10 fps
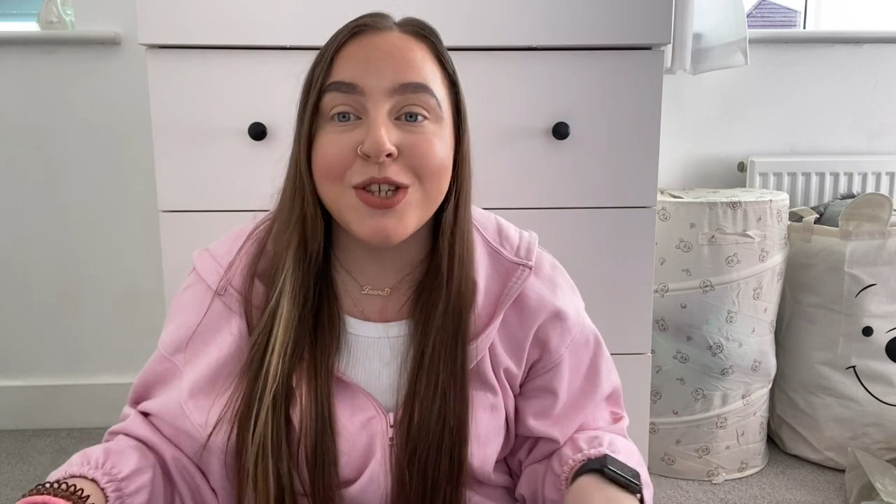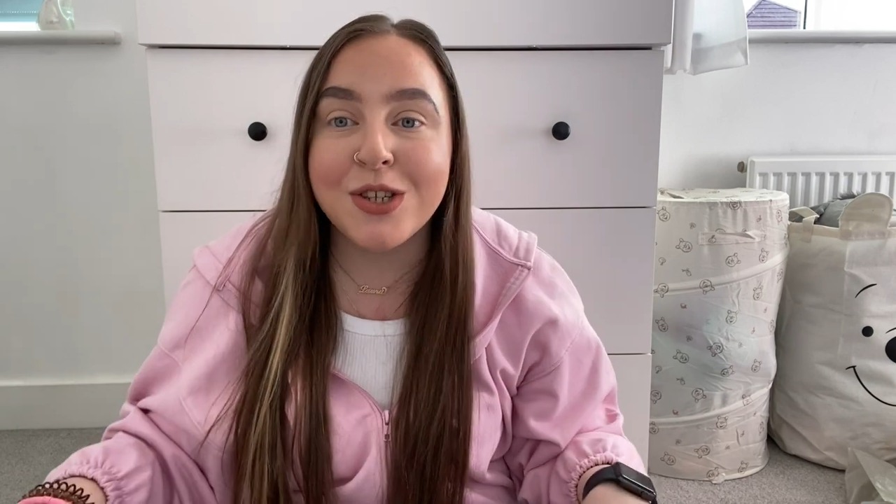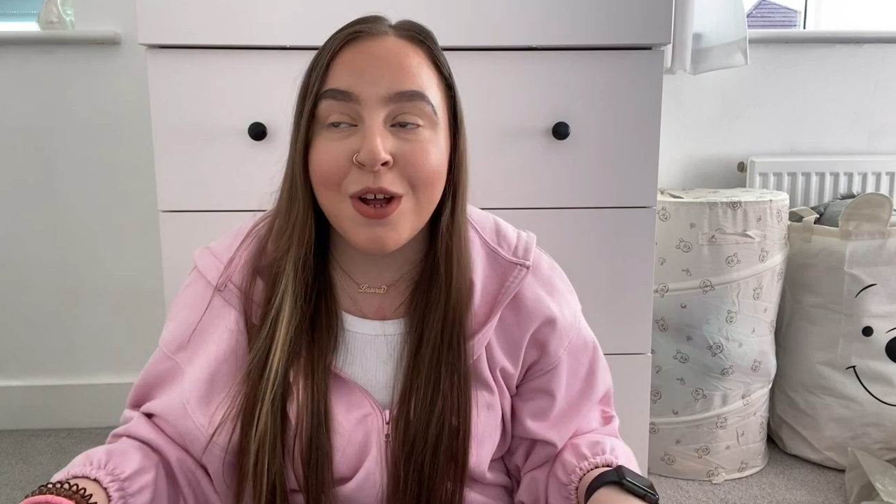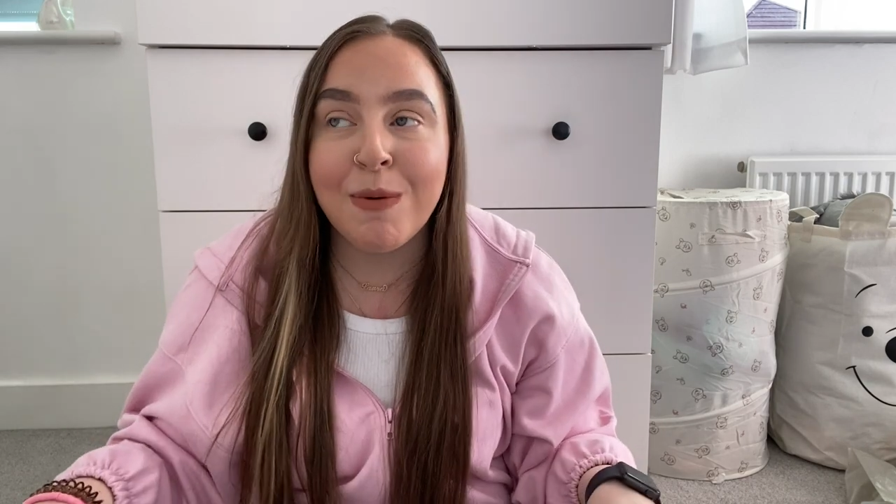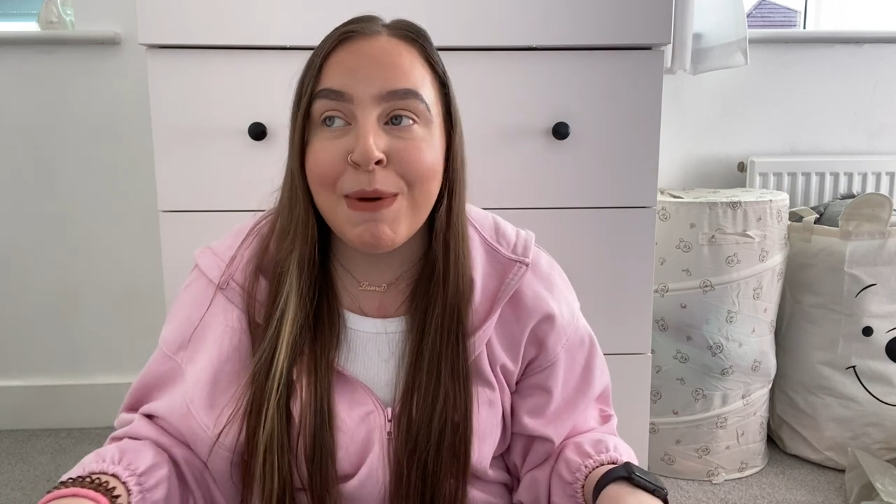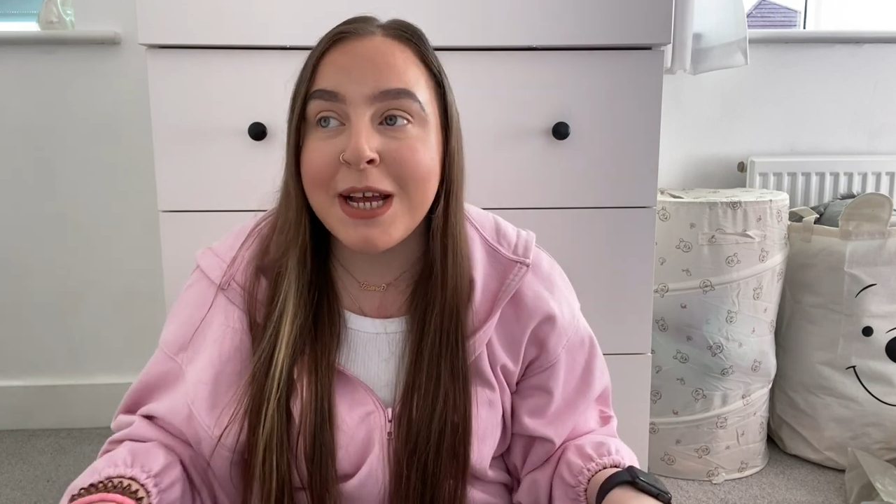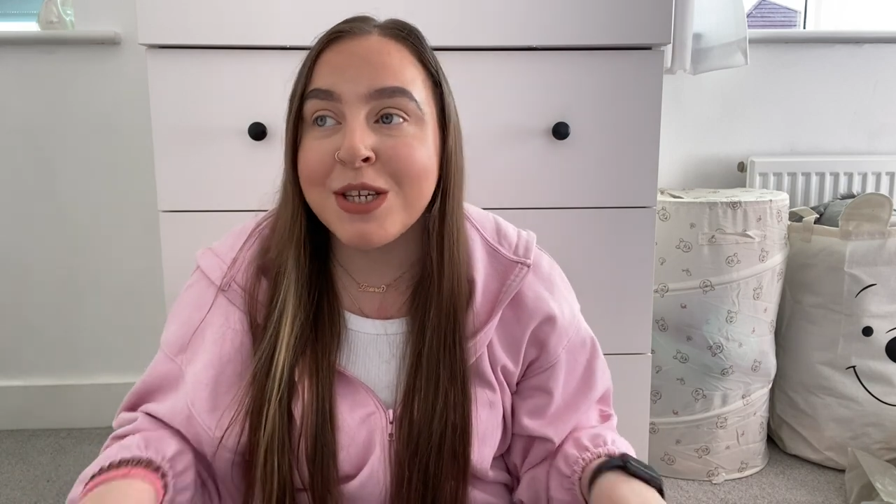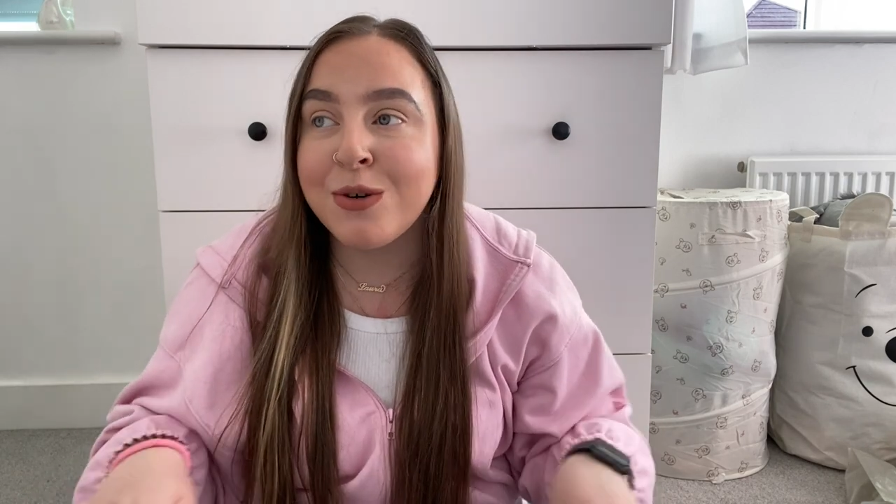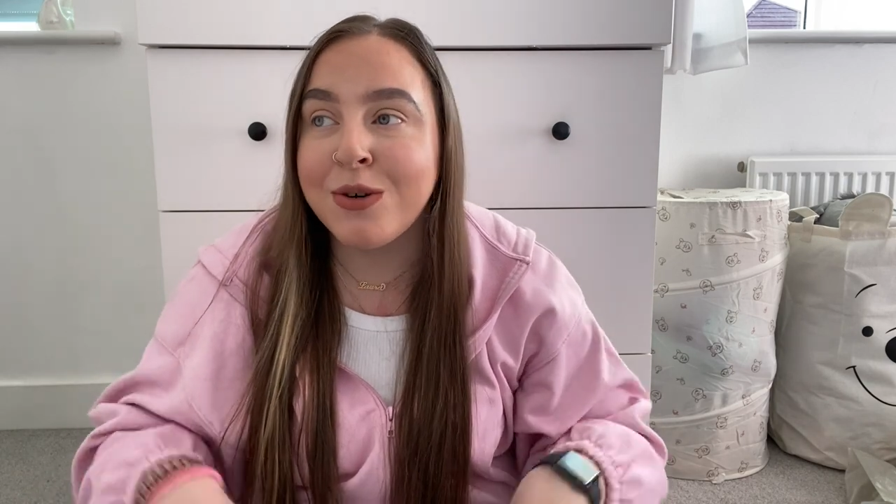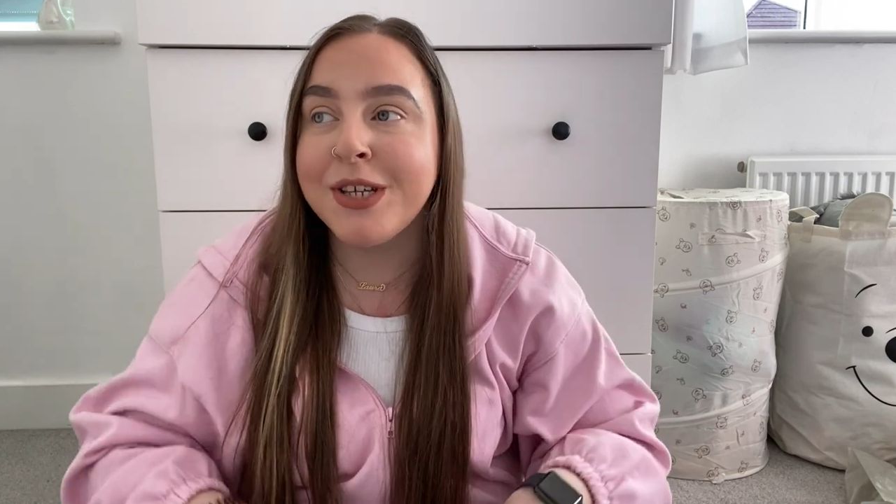like,
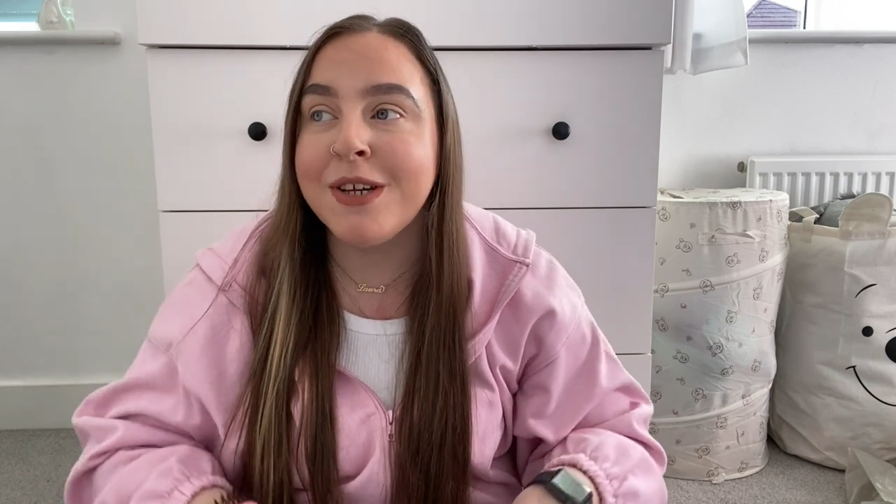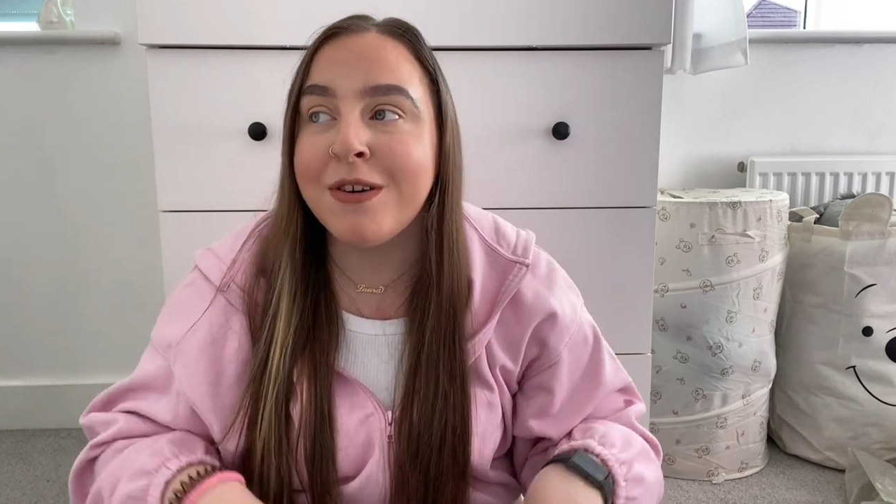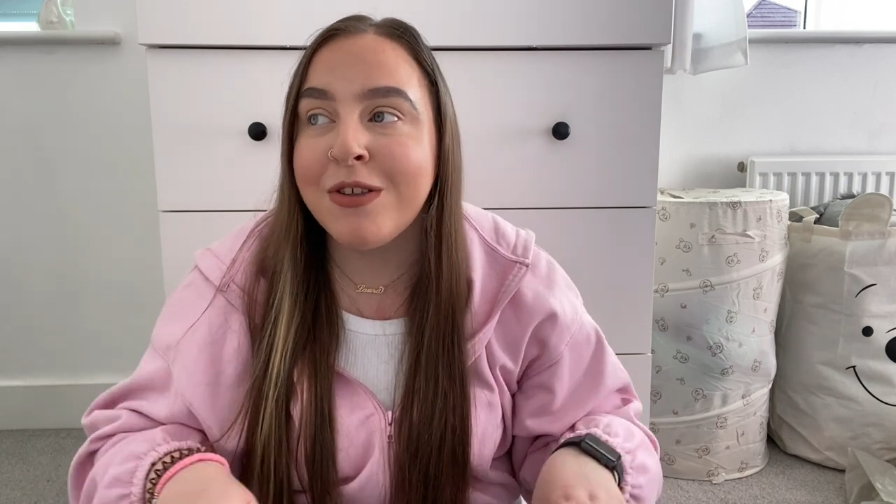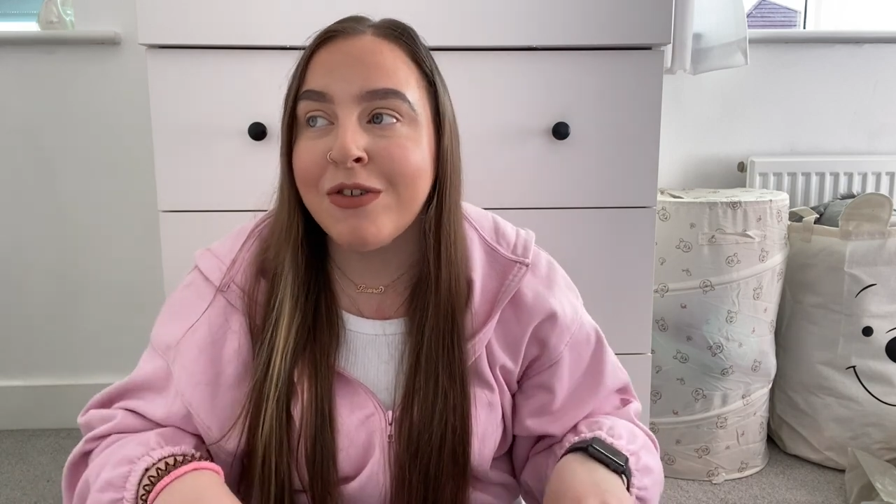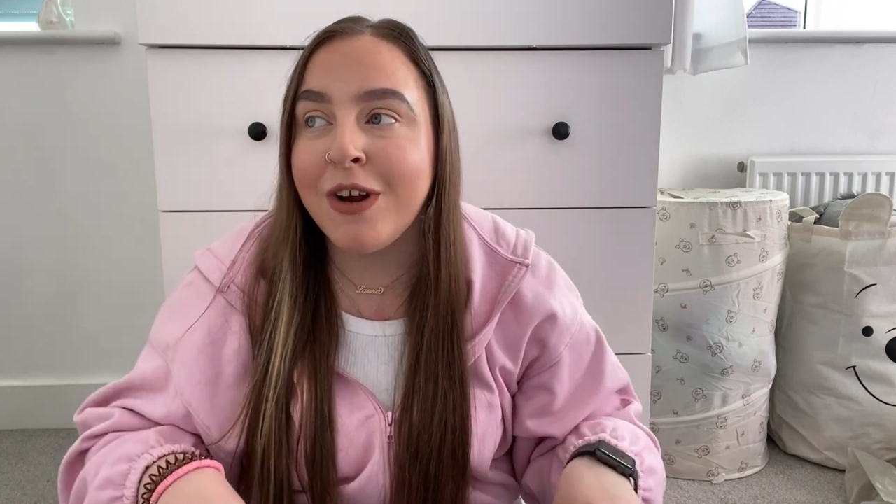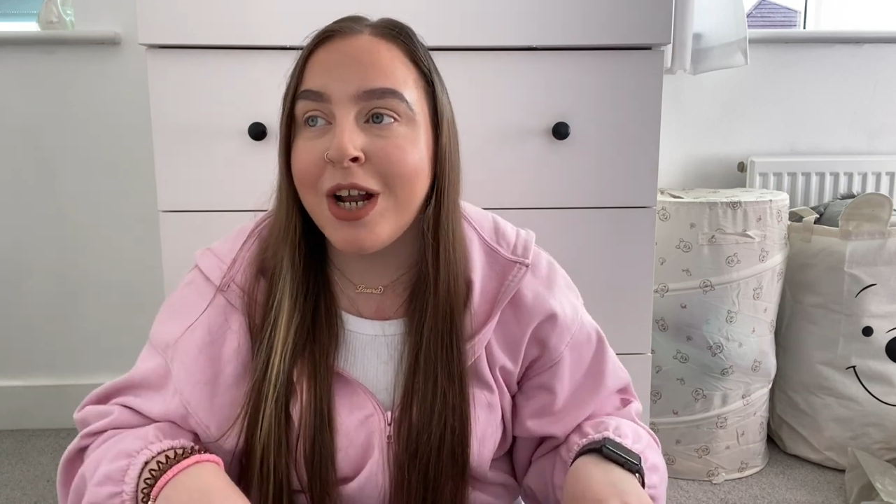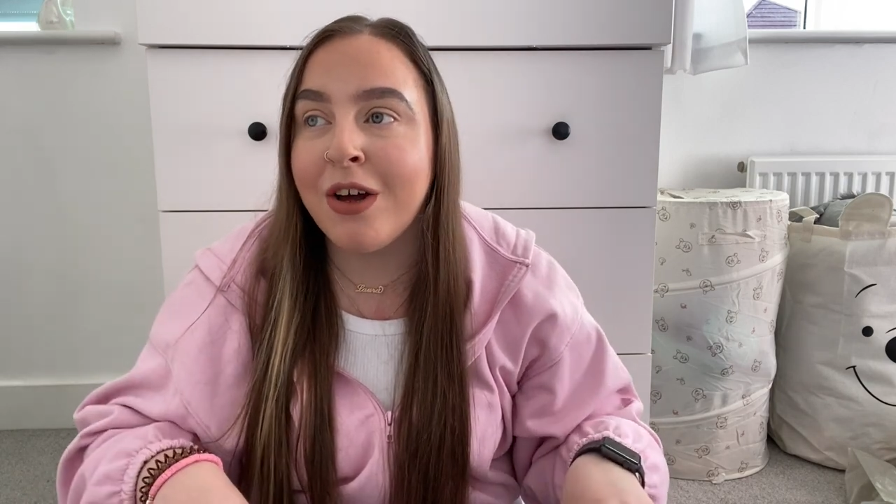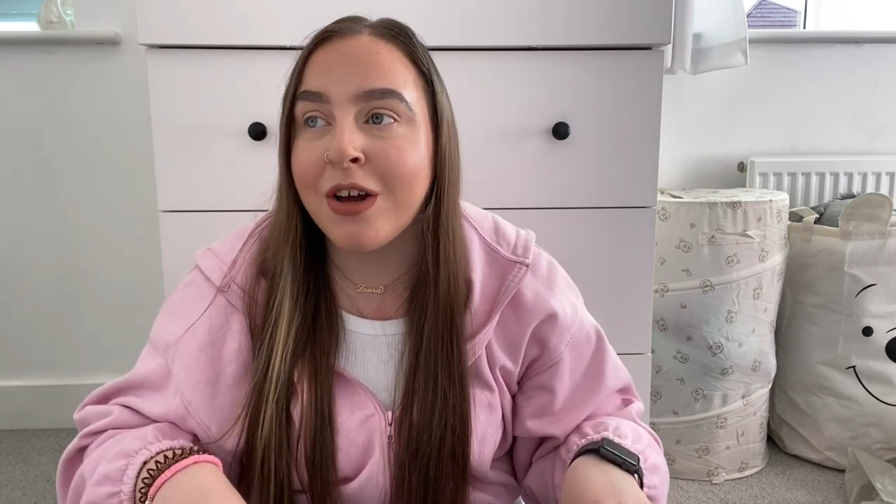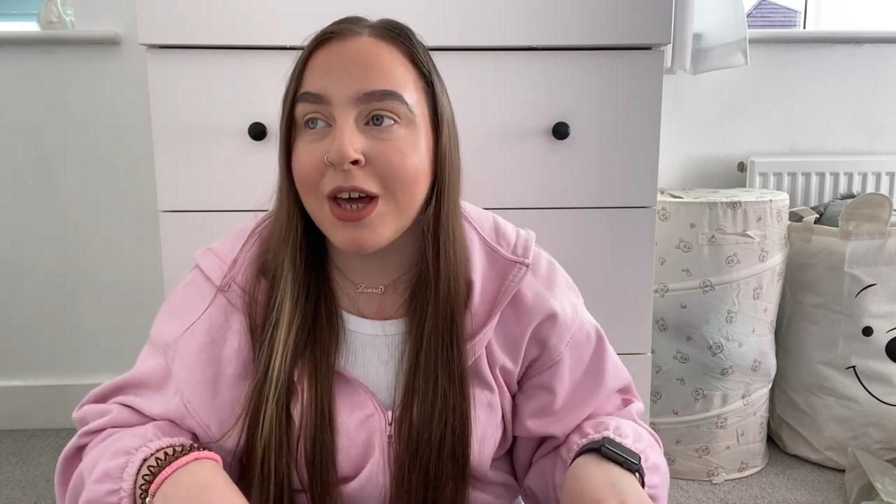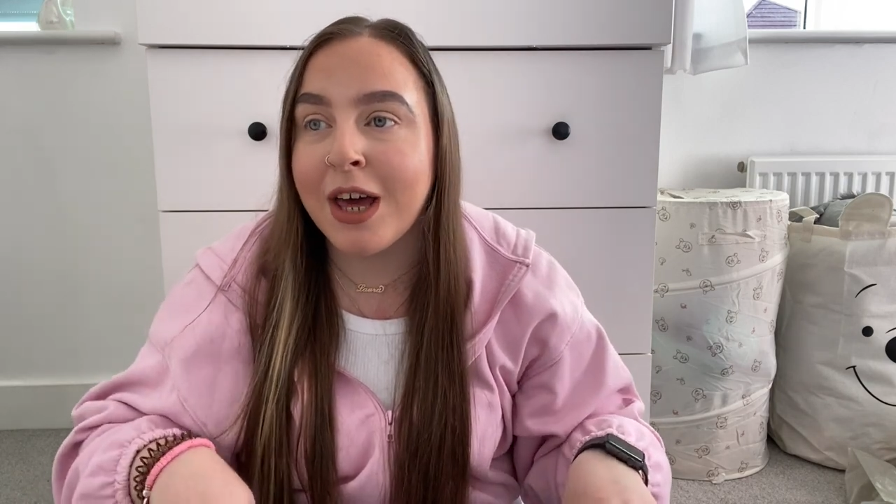basically all 0 to 3,
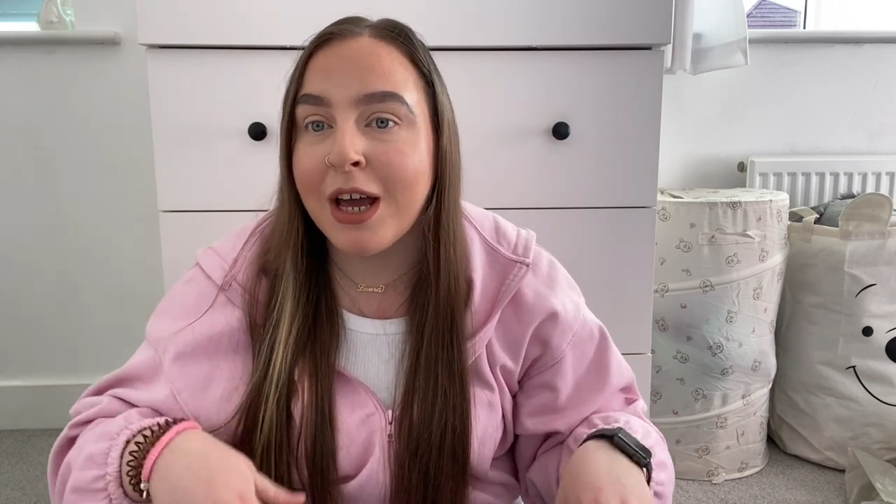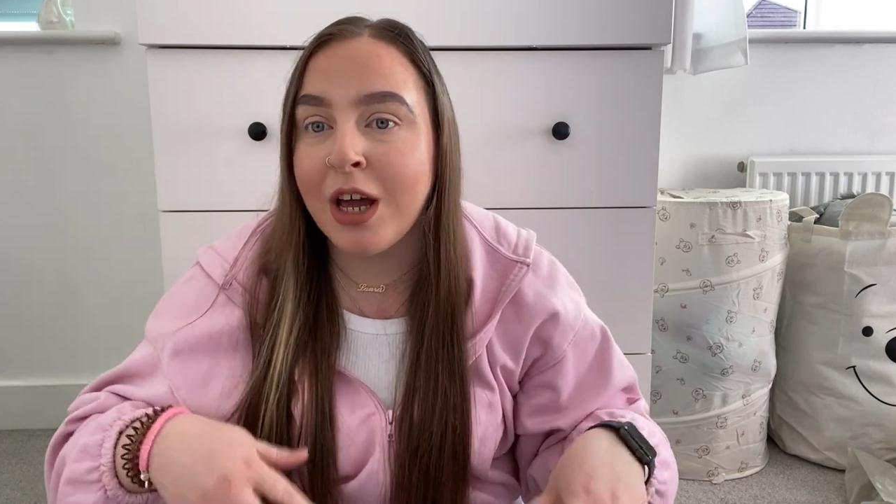like,